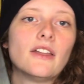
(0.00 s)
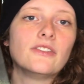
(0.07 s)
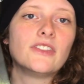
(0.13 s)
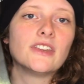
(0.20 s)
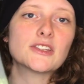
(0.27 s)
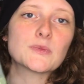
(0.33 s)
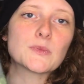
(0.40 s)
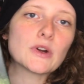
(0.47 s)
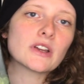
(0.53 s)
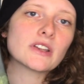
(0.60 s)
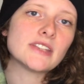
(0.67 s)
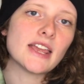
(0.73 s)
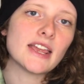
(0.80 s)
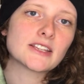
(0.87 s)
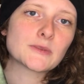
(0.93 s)
This book
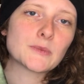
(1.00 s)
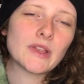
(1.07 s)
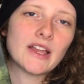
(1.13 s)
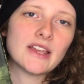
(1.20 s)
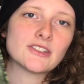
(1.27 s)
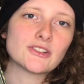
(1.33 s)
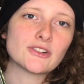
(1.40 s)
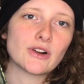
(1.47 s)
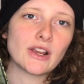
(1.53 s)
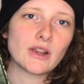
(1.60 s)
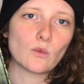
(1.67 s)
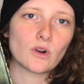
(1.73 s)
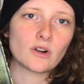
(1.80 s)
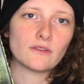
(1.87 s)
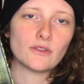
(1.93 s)
takes place
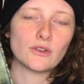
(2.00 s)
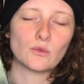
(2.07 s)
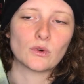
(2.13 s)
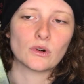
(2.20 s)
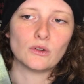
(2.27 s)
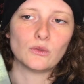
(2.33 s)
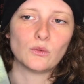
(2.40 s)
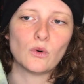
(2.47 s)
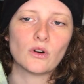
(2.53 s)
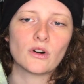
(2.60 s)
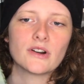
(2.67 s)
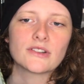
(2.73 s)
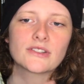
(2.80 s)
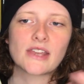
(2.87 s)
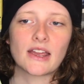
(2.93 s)
during one of the World
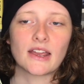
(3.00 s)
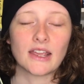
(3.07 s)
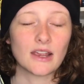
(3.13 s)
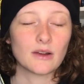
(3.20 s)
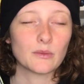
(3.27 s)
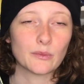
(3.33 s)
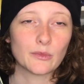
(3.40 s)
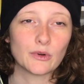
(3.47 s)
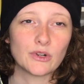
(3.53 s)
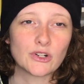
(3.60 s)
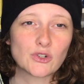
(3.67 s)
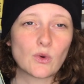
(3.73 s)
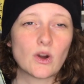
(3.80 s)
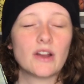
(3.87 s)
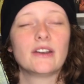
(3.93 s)
Wars. I can't remember
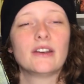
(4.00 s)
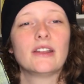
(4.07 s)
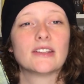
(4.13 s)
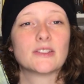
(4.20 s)
which one.